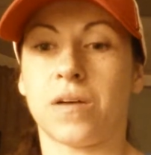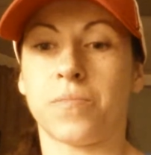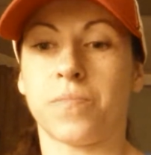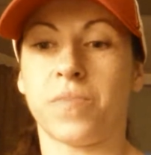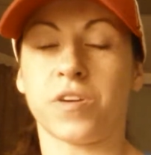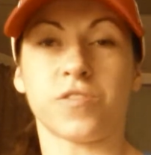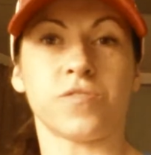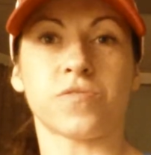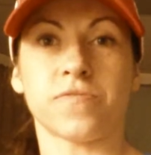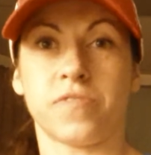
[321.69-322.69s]
make good
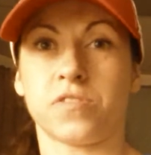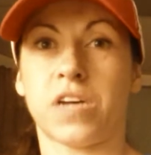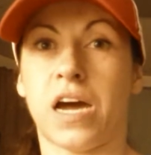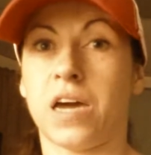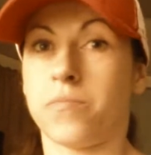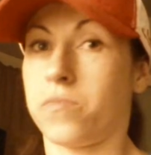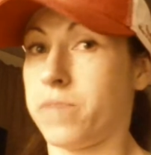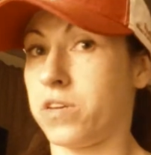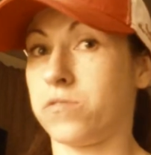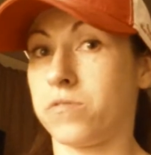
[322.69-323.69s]
use of your time or
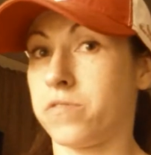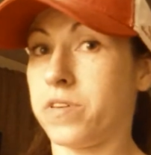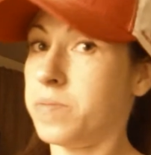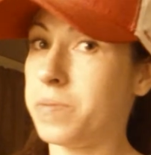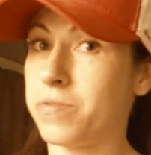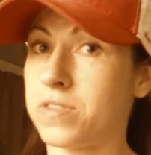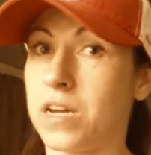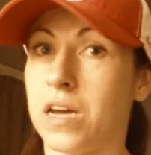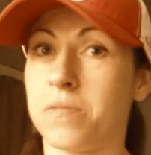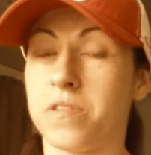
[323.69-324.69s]
make good use of other people's
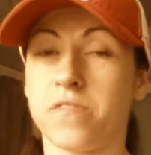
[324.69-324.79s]
time